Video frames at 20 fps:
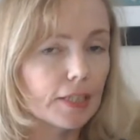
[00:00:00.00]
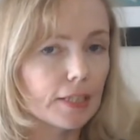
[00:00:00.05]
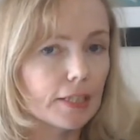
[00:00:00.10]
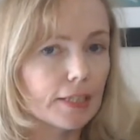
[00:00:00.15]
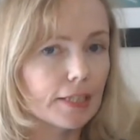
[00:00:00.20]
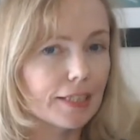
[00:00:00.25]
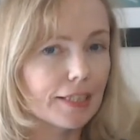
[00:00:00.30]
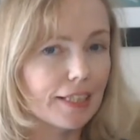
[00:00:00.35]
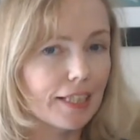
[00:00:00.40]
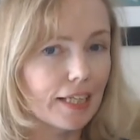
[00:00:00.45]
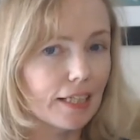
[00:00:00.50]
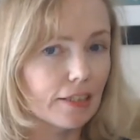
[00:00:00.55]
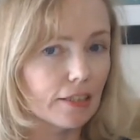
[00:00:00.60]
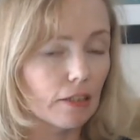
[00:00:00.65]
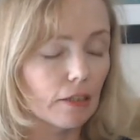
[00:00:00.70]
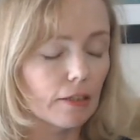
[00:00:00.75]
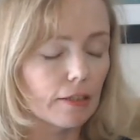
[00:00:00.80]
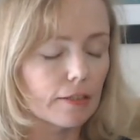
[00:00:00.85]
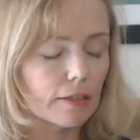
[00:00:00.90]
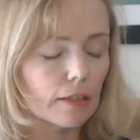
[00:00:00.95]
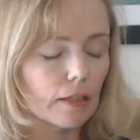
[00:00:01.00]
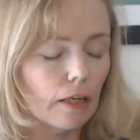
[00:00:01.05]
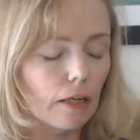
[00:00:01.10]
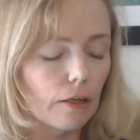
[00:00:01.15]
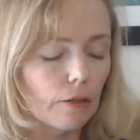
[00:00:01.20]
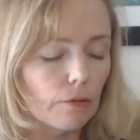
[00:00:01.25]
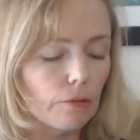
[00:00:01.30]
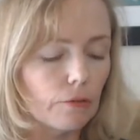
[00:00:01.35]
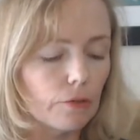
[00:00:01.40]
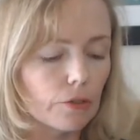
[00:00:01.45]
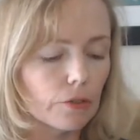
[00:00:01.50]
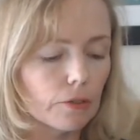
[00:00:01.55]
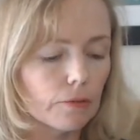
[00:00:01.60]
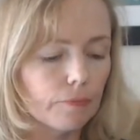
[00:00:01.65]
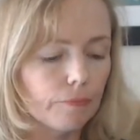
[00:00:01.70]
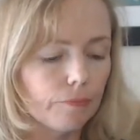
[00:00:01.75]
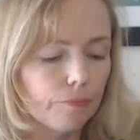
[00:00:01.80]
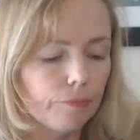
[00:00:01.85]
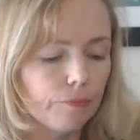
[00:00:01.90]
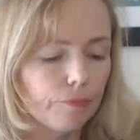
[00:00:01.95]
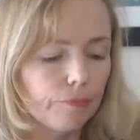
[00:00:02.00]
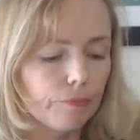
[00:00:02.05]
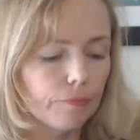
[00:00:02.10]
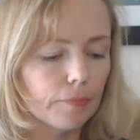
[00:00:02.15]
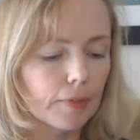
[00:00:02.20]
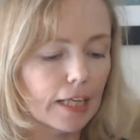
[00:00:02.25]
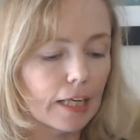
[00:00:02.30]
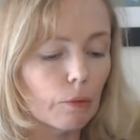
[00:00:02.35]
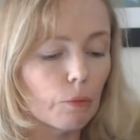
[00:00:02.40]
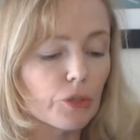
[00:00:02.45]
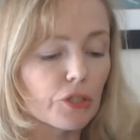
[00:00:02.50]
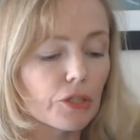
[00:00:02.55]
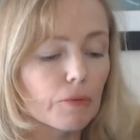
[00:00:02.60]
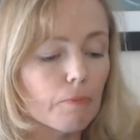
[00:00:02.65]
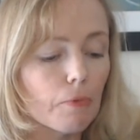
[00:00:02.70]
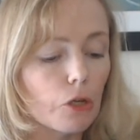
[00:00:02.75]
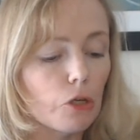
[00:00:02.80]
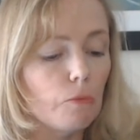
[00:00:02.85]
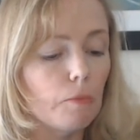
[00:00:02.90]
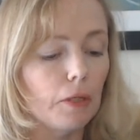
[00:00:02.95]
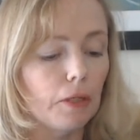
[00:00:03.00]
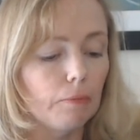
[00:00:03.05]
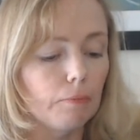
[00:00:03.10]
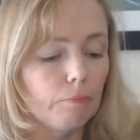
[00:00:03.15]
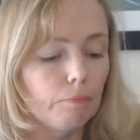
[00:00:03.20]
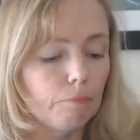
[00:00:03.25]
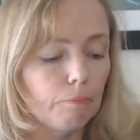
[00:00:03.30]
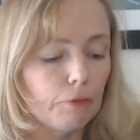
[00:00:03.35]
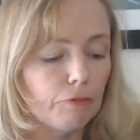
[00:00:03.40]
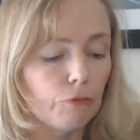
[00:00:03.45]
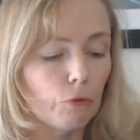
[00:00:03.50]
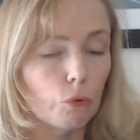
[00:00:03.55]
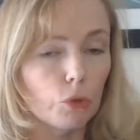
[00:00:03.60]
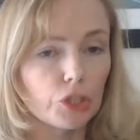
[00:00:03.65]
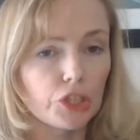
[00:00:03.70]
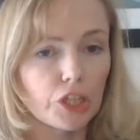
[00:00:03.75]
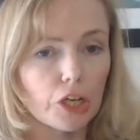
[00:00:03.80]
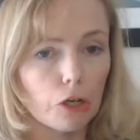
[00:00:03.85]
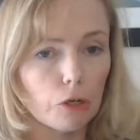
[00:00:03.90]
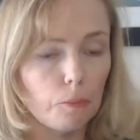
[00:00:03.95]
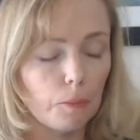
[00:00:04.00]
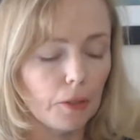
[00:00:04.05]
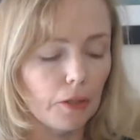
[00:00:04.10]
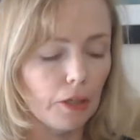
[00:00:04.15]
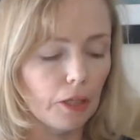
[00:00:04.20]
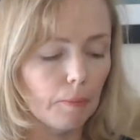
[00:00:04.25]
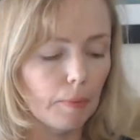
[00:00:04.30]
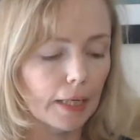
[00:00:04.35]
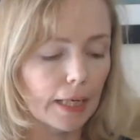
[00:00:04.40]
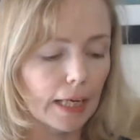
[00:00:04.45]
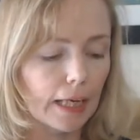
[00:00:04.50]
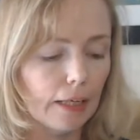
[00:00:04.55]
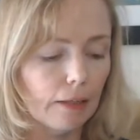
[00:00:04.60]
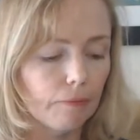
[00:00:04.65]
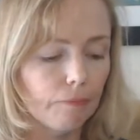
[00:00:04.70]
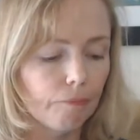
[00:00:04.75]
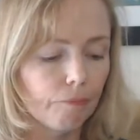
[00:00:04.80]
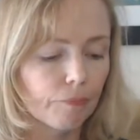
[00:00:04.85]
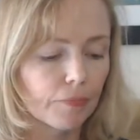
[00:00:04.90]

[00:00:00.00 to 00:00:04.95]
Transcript: Tig's eyes closed. It was a moment before she opened them again,